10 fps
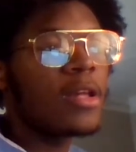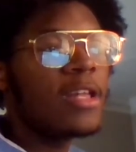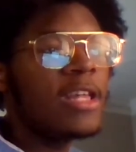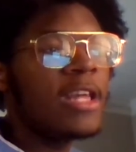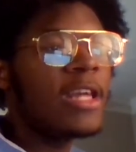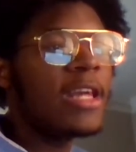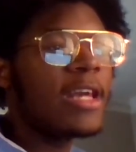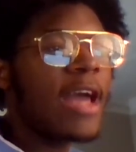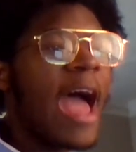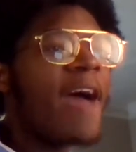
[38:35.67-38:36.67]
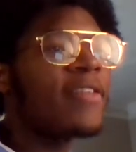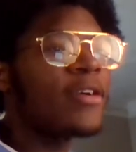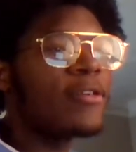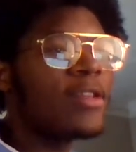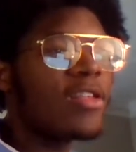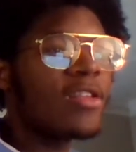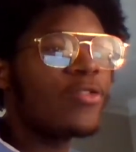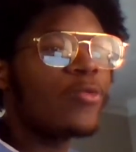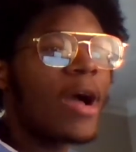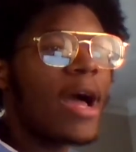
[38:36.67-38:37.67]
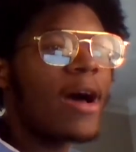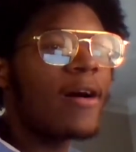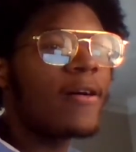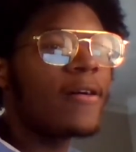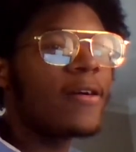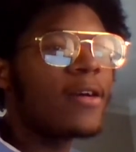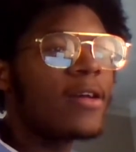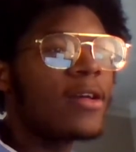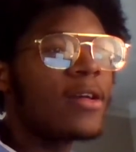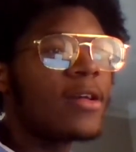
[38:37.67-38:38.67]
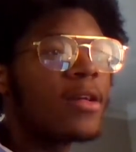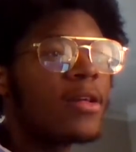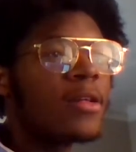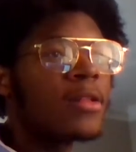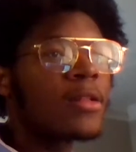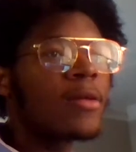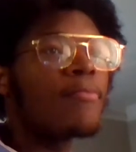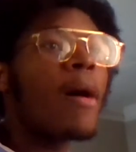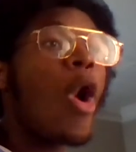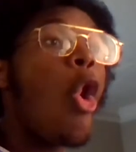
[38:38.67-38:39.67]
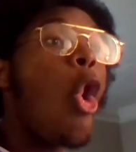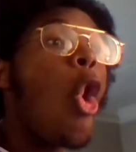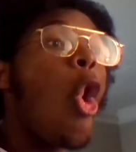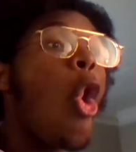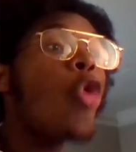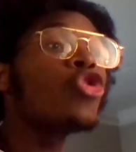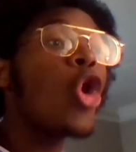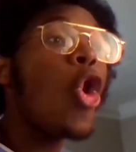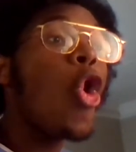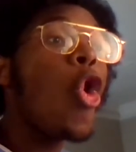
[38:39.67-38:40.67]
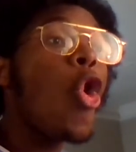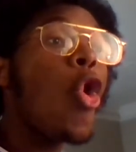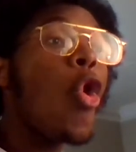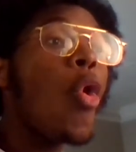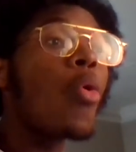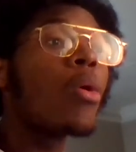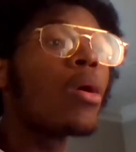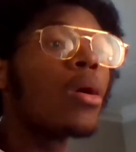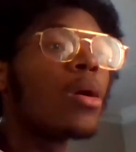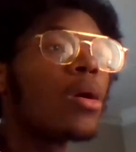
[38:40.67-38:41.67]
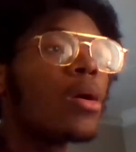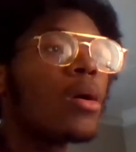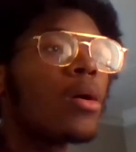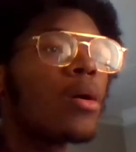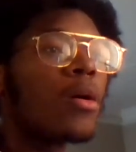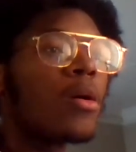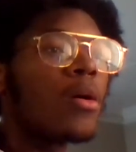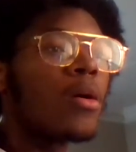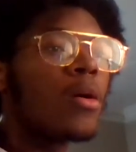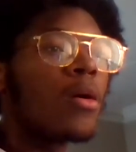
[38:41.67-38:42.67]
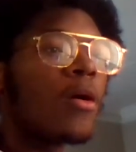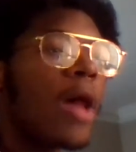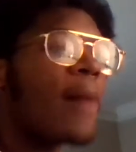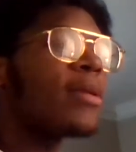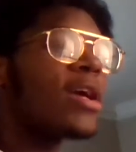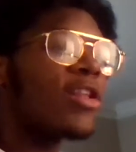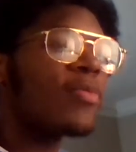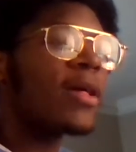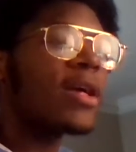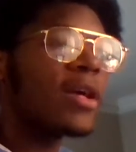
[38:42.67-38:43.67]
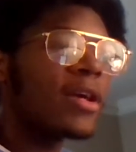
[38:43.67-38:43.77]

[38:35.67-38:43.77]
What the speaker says: Yeah, I haven't heard this in a while. Hold up, I'm going to let this play.